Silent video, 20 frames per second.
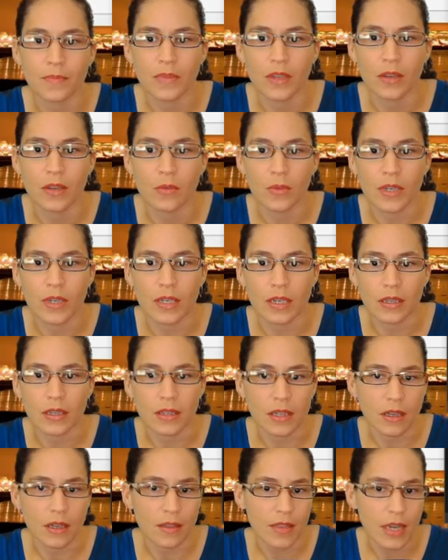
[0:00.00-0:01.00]
We can
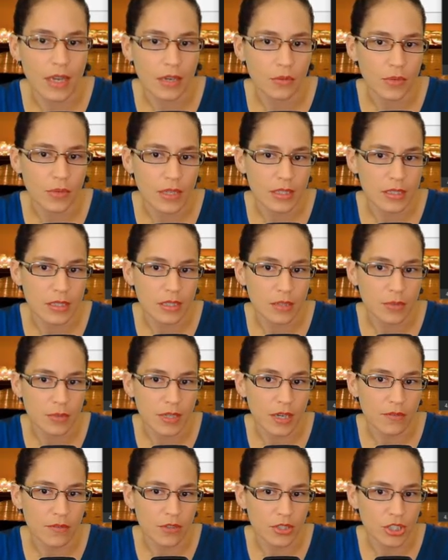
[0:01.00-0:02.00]
click on that and we can see we
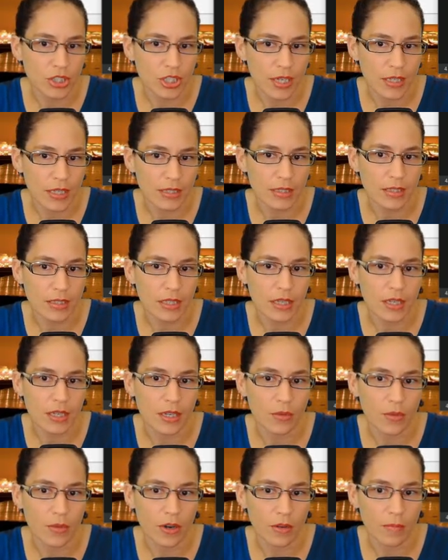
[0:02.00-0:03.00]
have our Chests
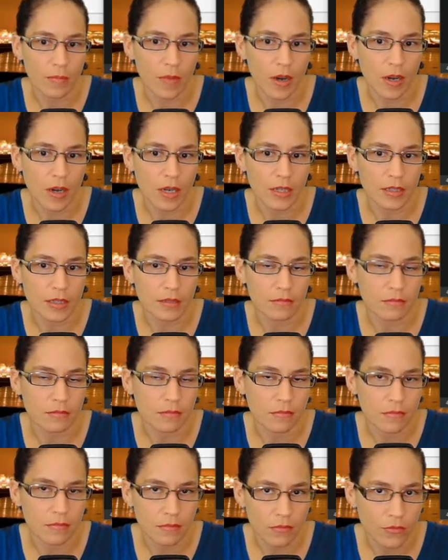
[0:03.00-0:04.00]
Anywhere mod
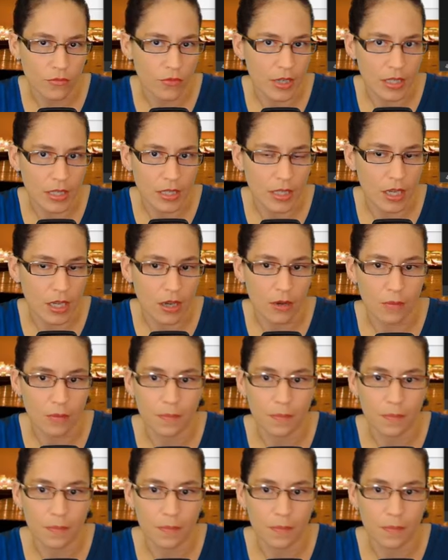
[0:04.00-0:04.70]
ready to go.